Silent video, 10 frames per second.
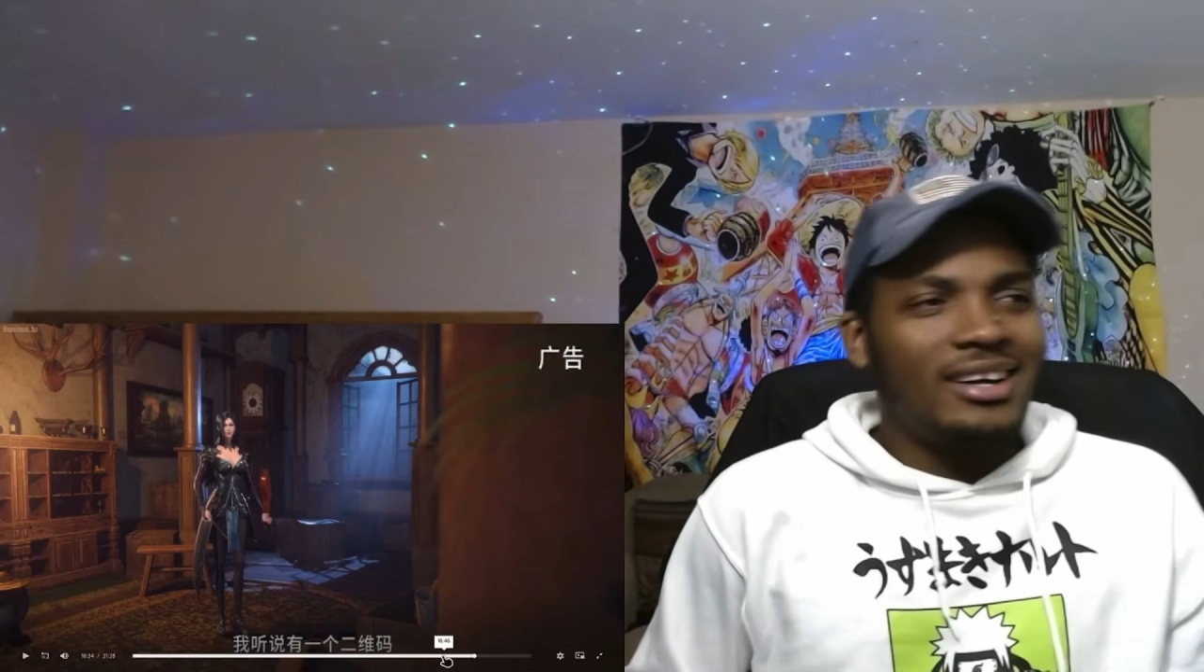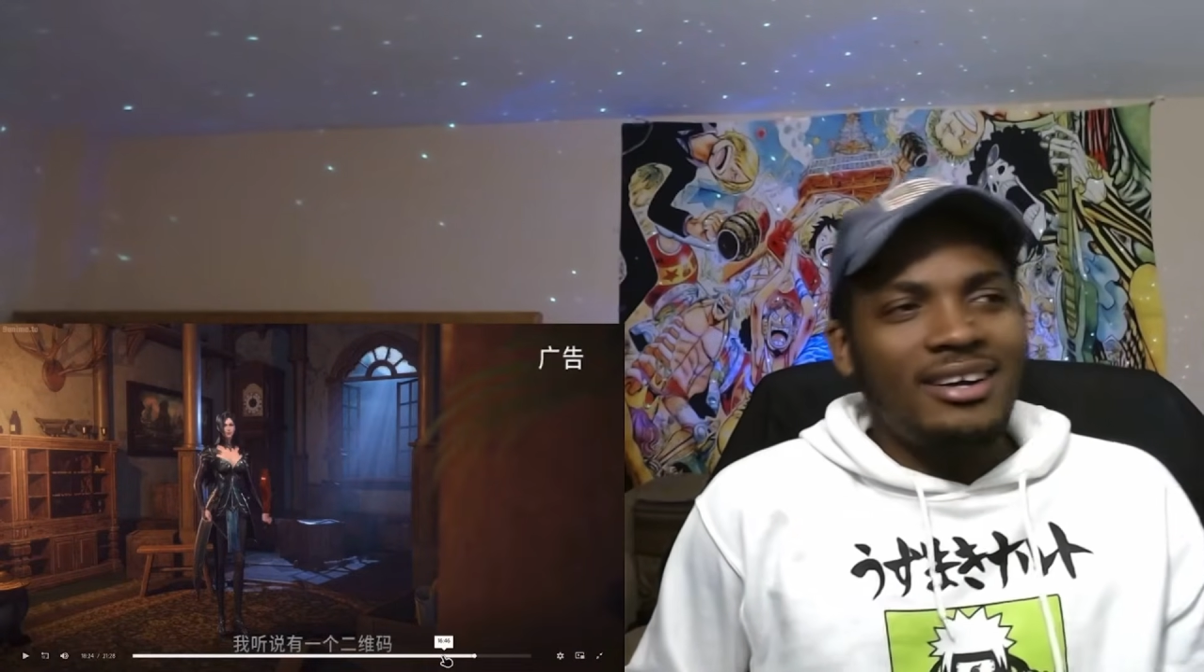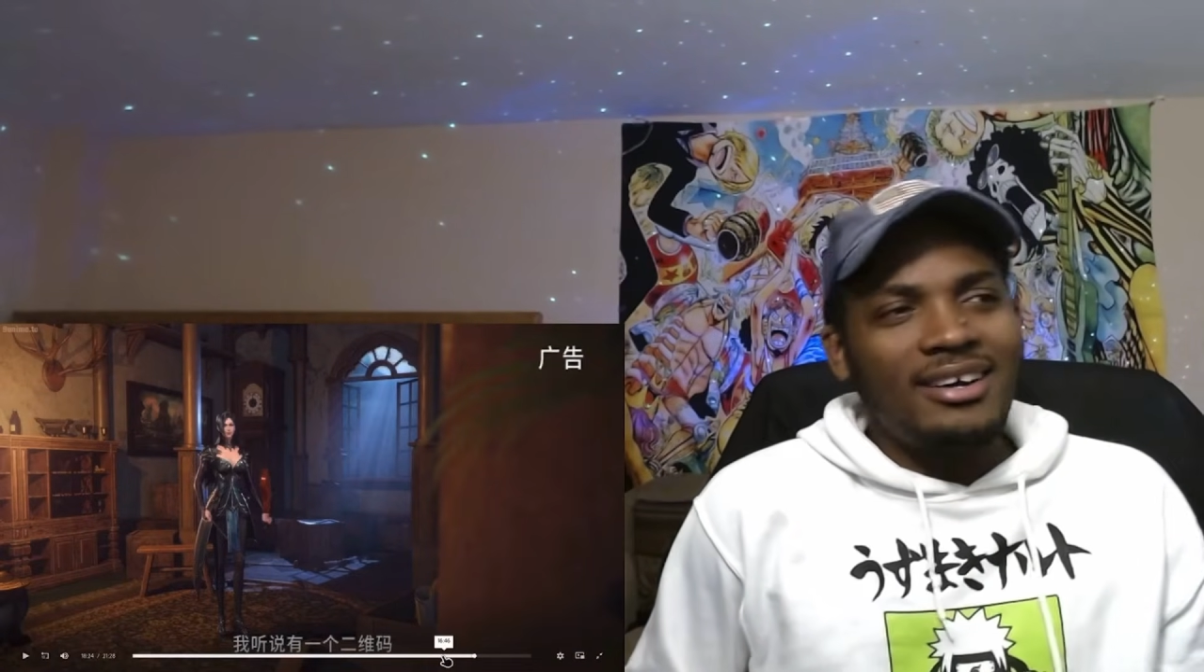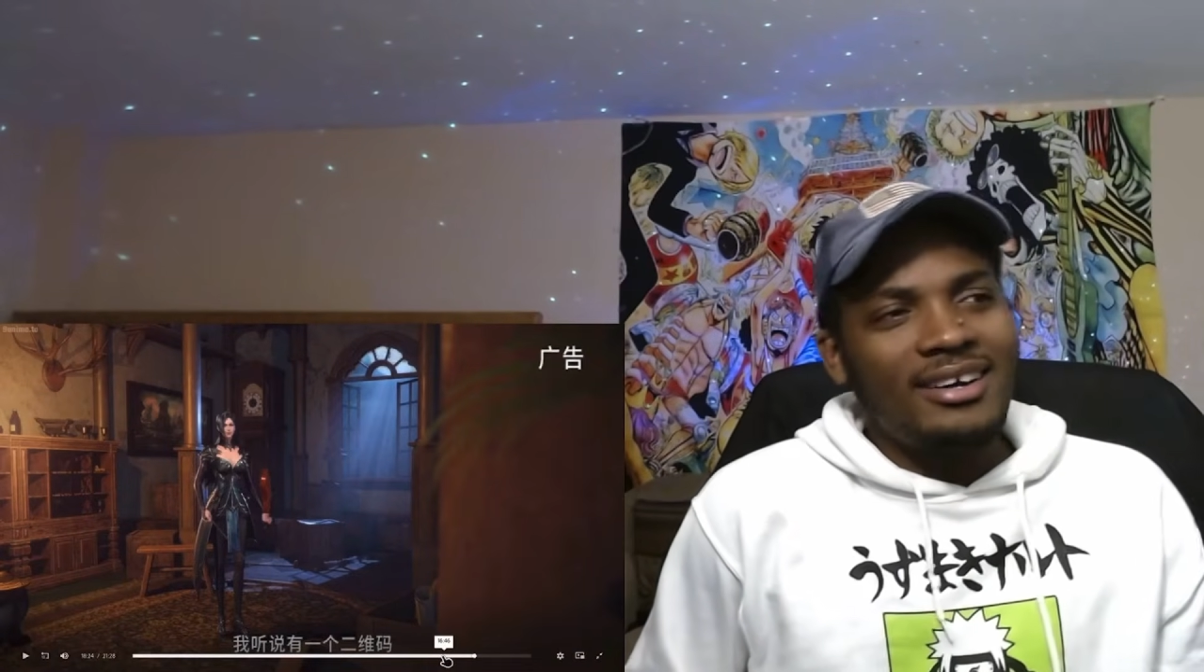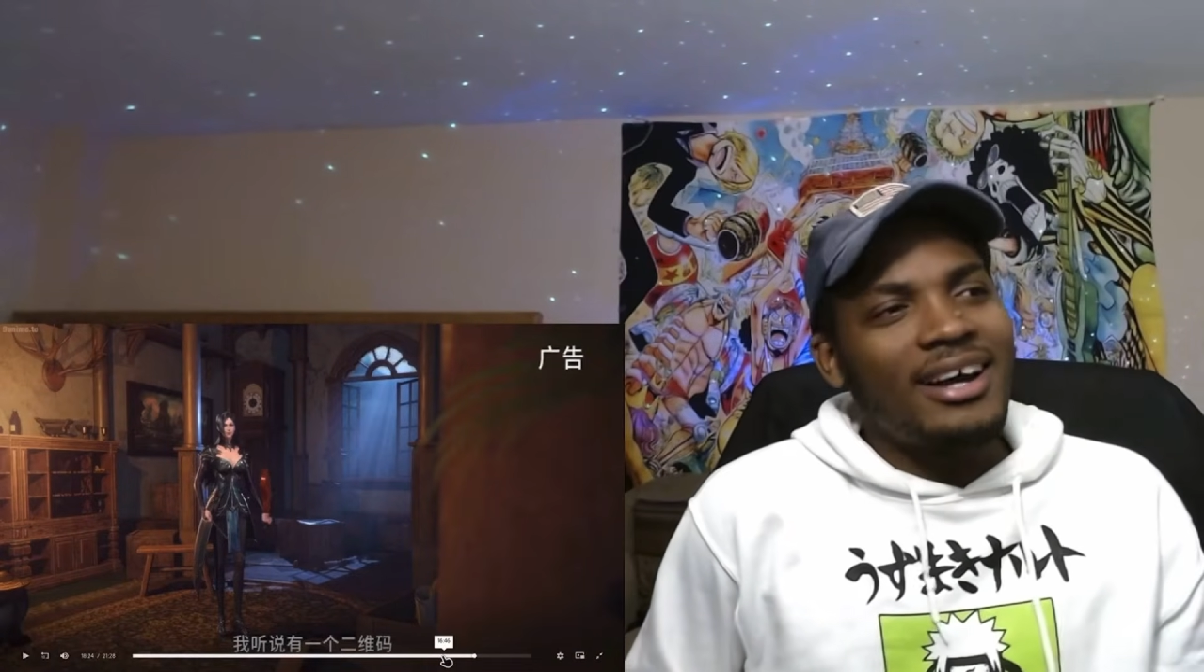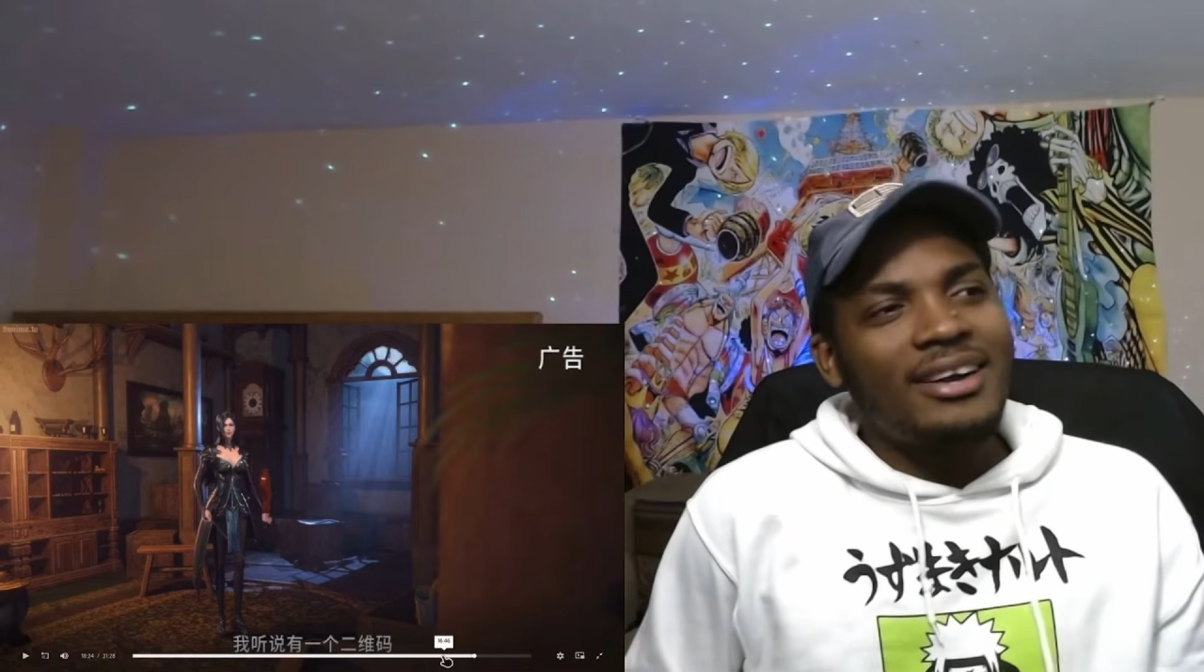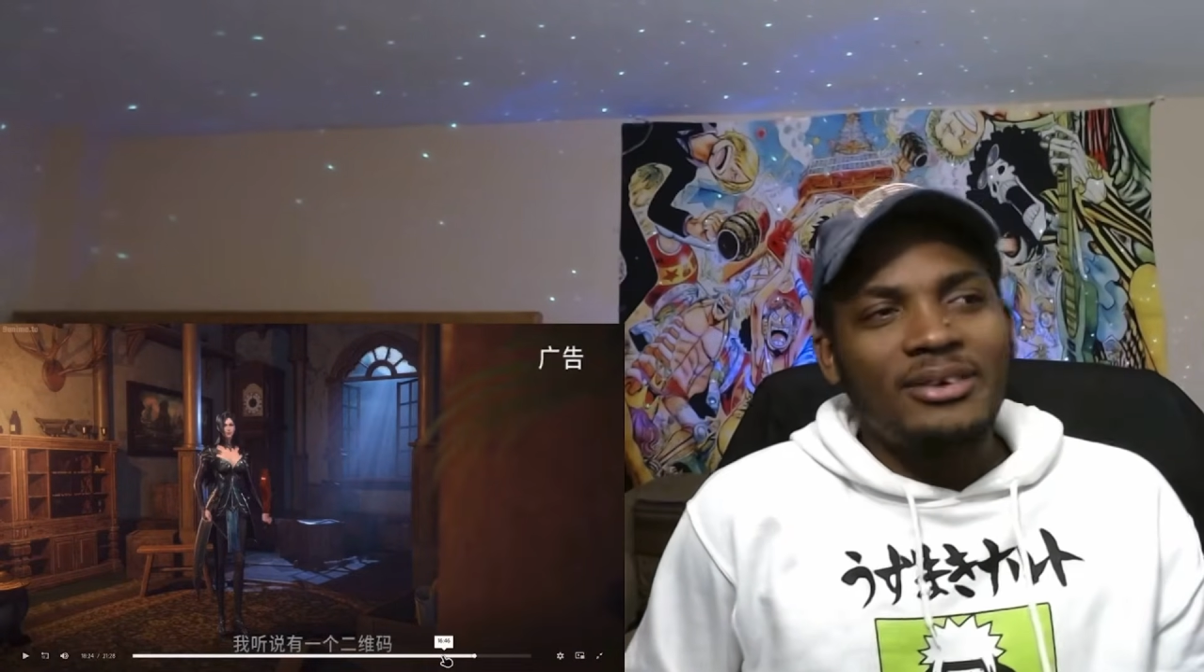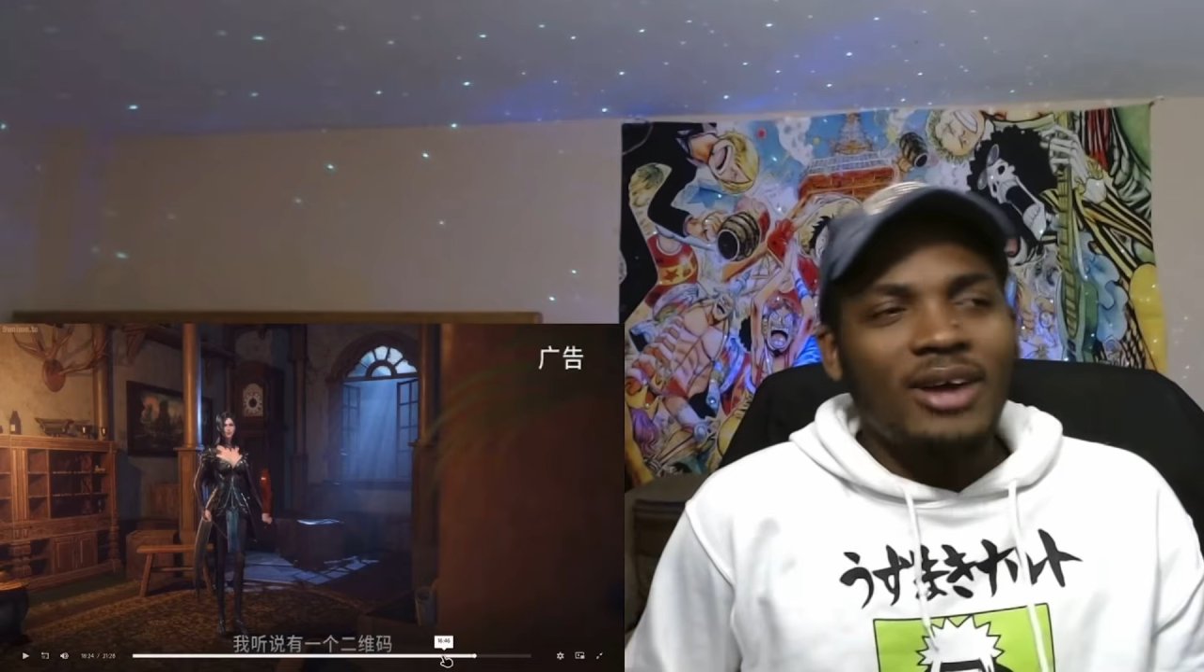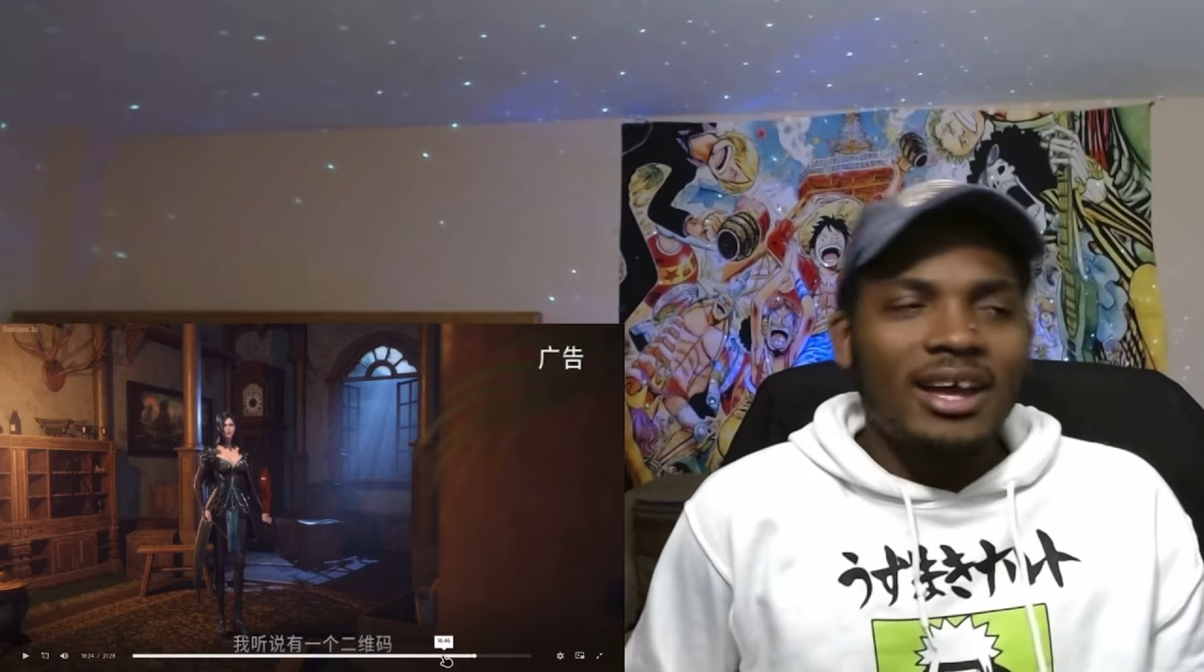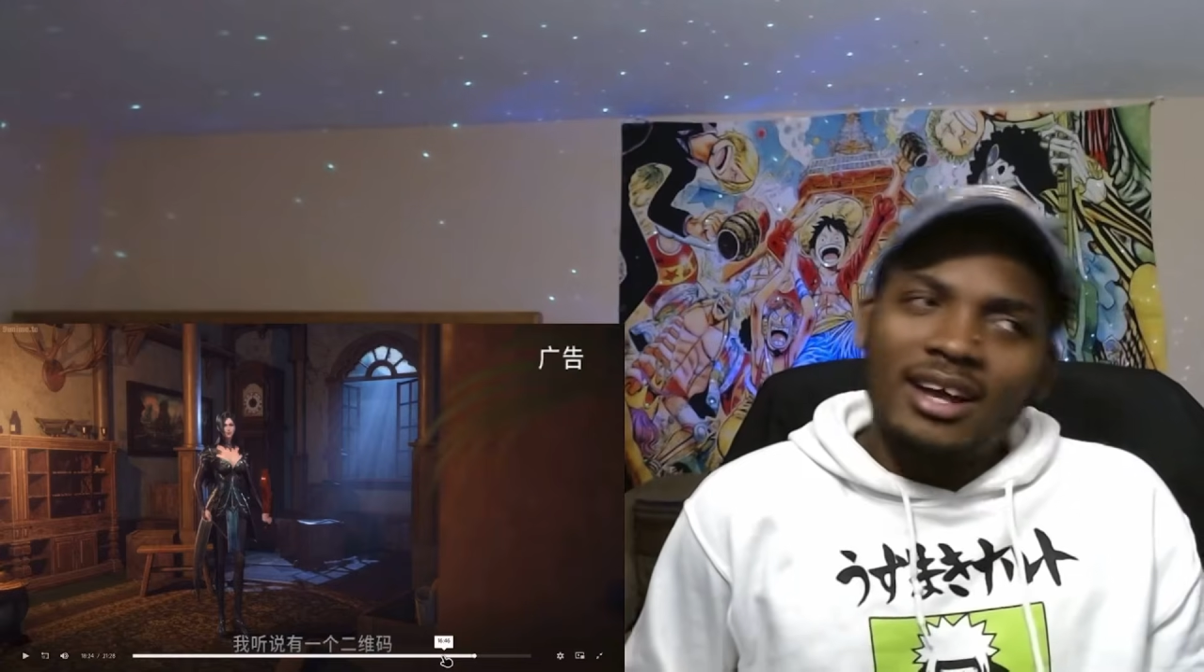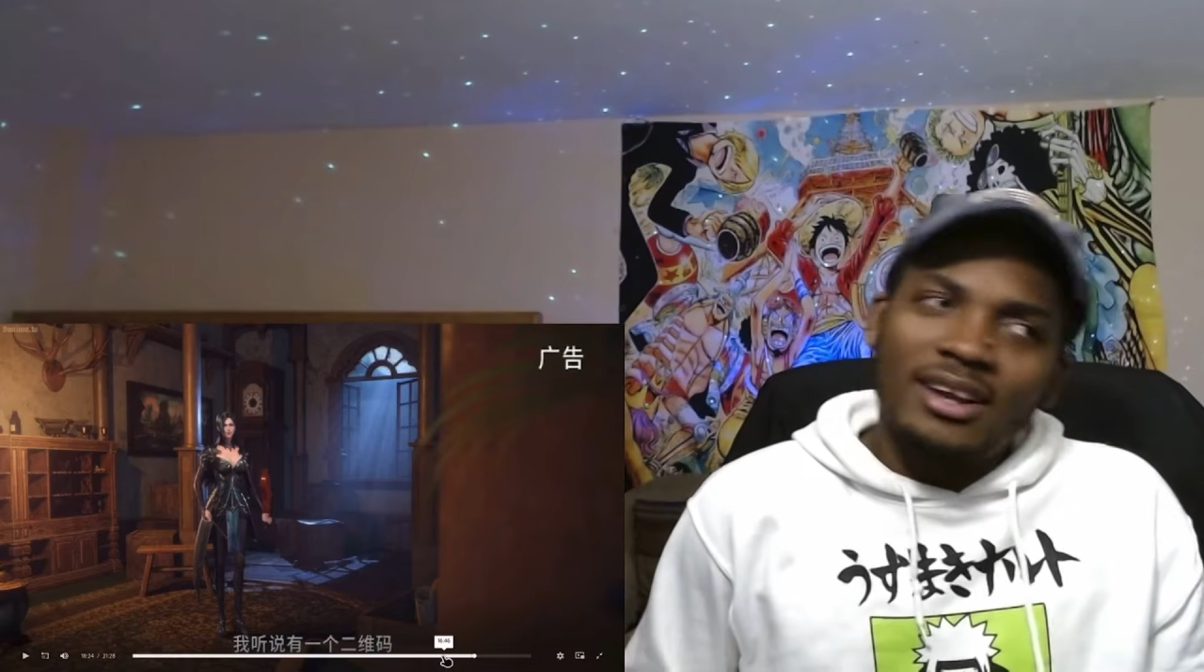I don't know. I gotta